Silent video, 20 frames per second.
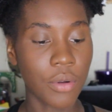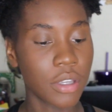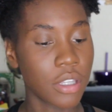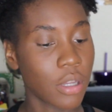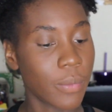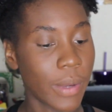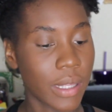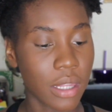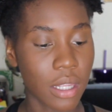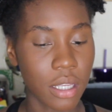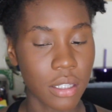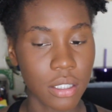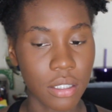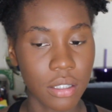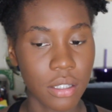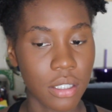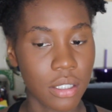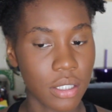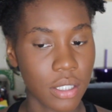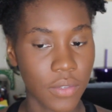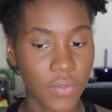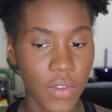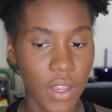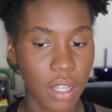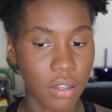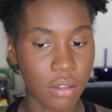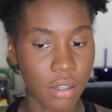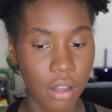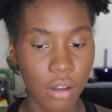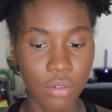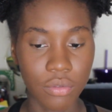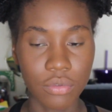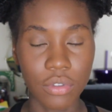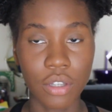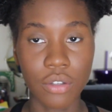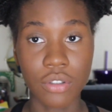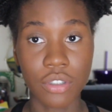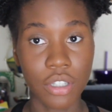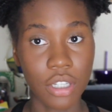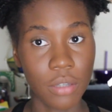already know my thoughts on this. If y'all don't,
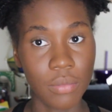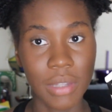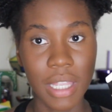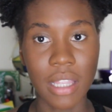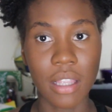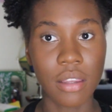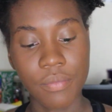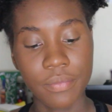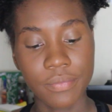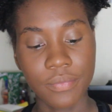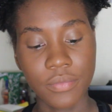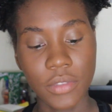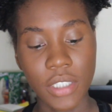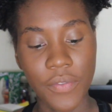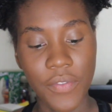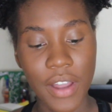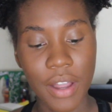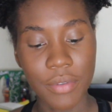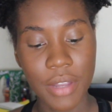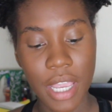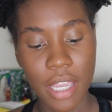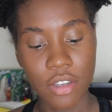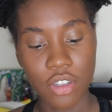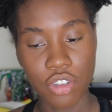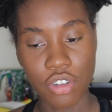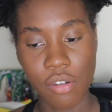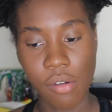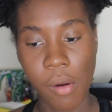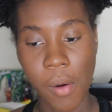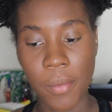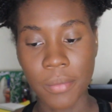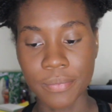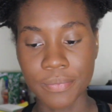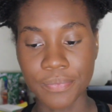those are updated. The foundation.